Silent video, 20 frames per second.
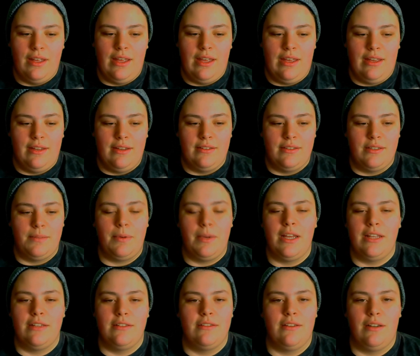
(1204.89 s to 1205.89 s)
and
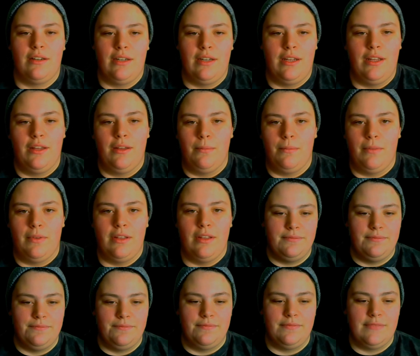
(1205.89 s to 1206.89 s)
depends on him
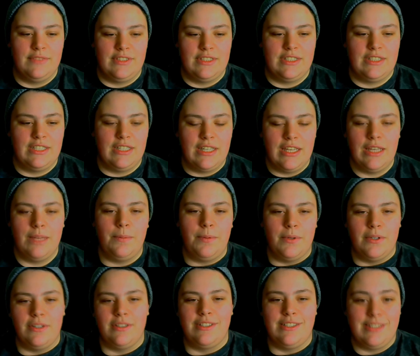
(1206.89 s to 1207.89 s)
to keep
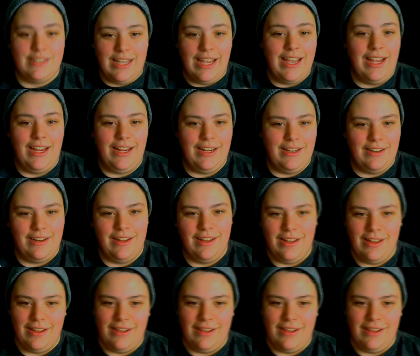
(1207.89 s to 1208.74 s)
her sane,